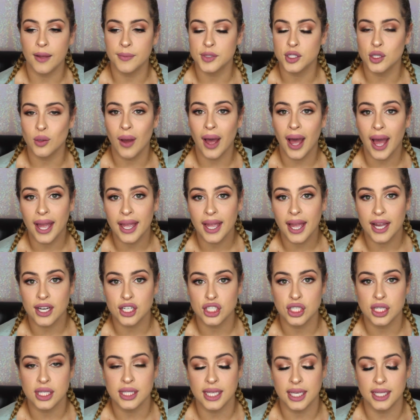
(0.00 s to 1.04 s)
So I
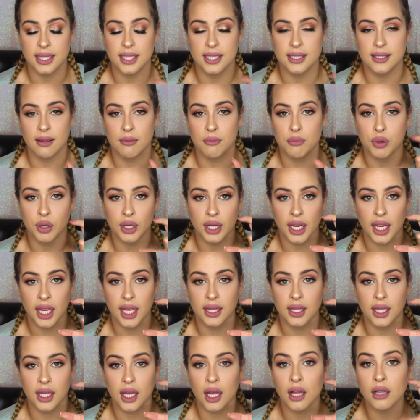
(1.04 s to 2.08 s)
actually take this and put it
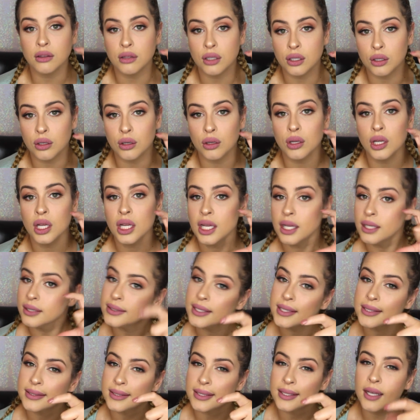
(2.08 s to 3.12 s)
in like a little
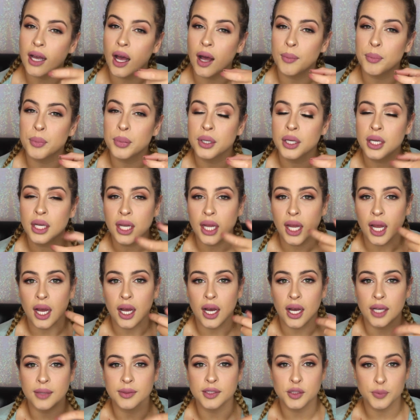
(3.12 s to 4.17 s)
Dixie cup,
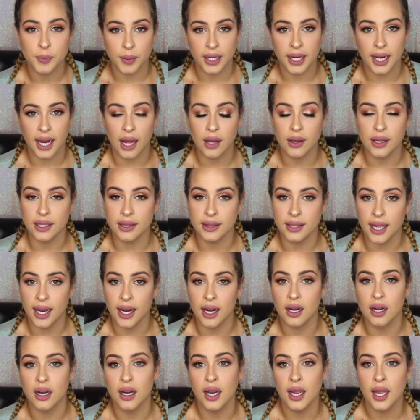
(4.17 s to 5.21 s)
spit it out in
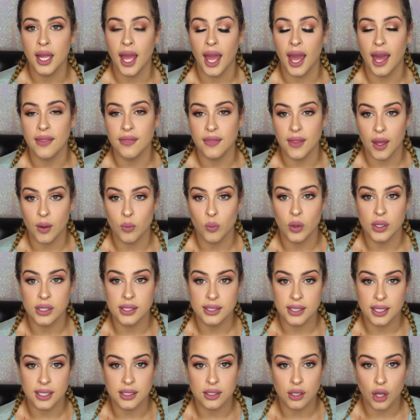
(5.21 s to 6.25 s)
there, and then
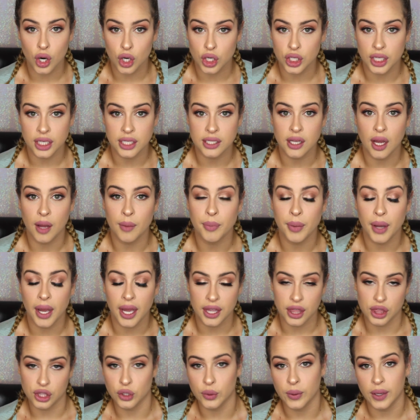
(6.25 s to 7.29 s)
once it's hardened up,
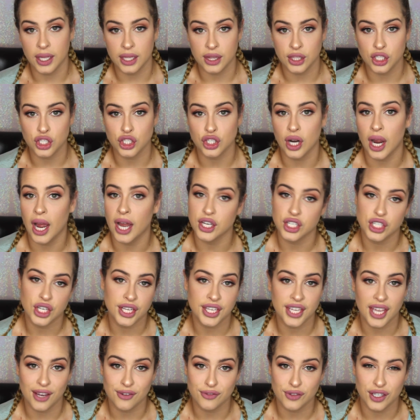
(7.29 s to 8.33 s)
I throw it in the trash
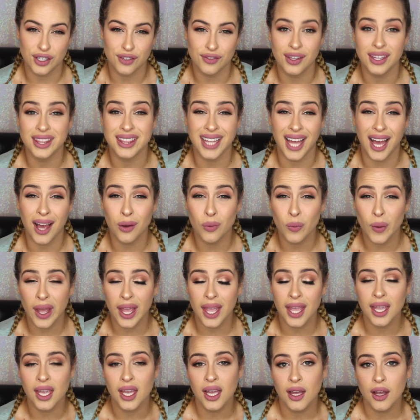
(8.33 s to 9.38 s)
and get rid of it that
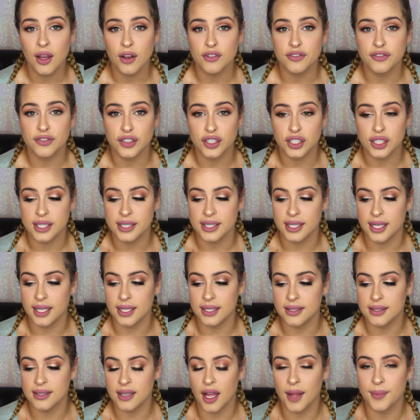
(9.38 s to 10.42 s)
way,
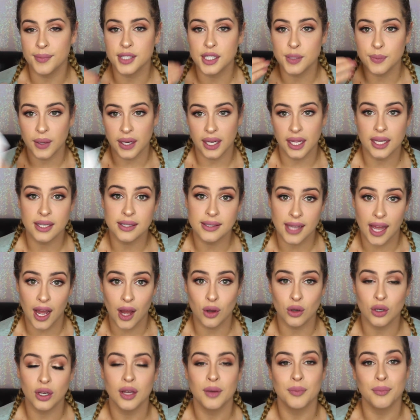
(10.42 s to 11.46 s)
versus spitting it
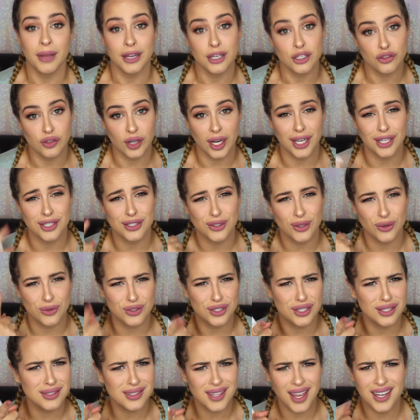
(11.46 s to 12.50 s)
down my drain. So
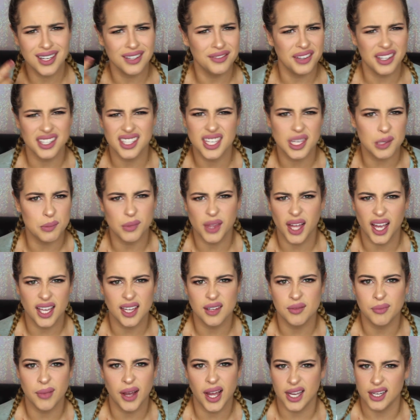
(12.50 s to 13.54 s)
just kind of like keep
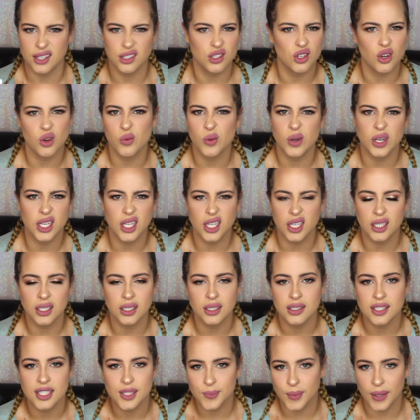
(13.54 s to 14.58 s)
that in mind. You don't want to
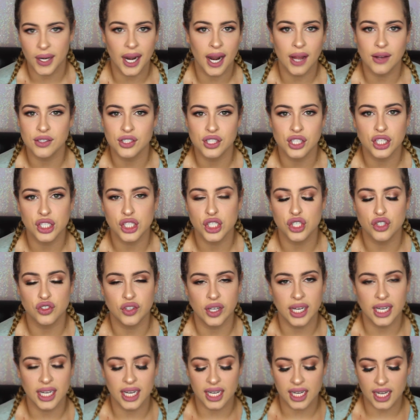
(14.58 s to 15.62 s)
spit it out into your
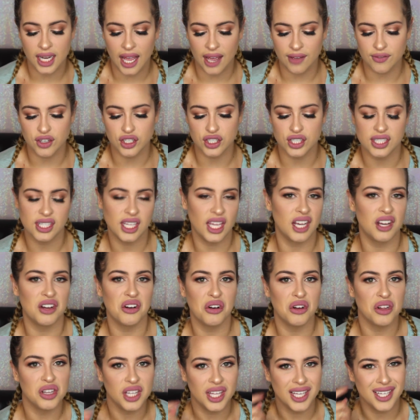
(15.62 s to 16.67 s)
drain and have your sink
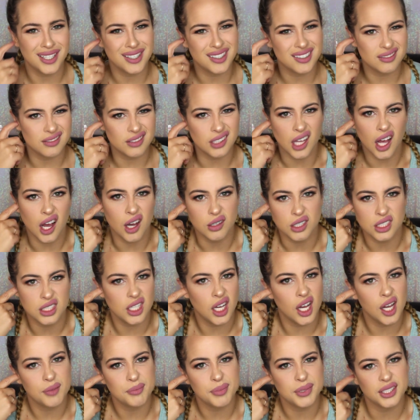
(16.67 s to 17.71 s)
all like gunked
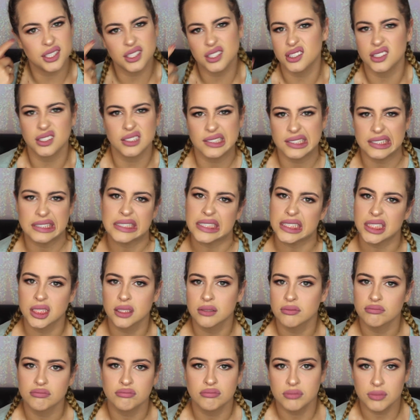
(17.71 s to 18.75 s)
up. It's just
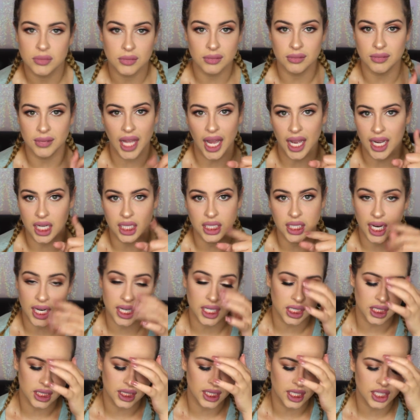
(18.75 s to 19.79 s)
not
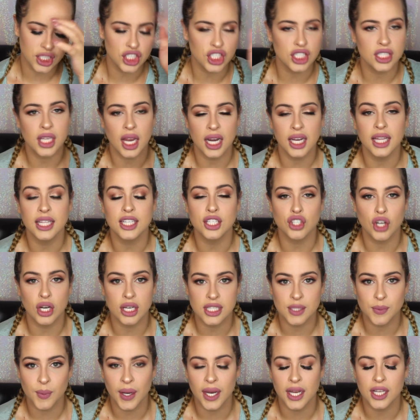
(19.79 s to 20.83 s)
a good thing. Just kind of like try
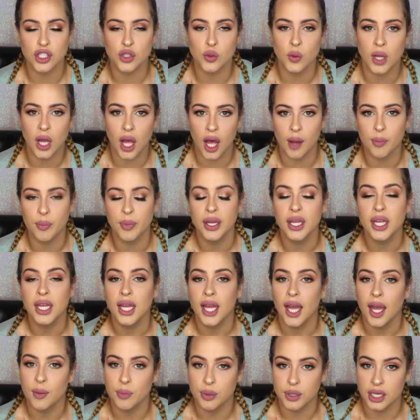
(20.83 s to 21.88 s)
to spit it into a cup
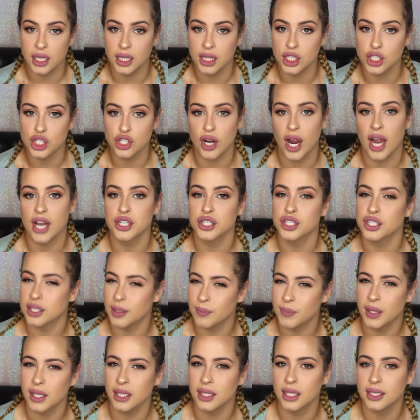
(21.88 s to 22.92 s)
and put it in the trash or
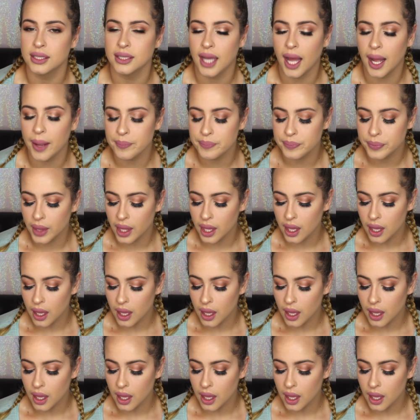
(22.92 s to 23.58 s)
something like that.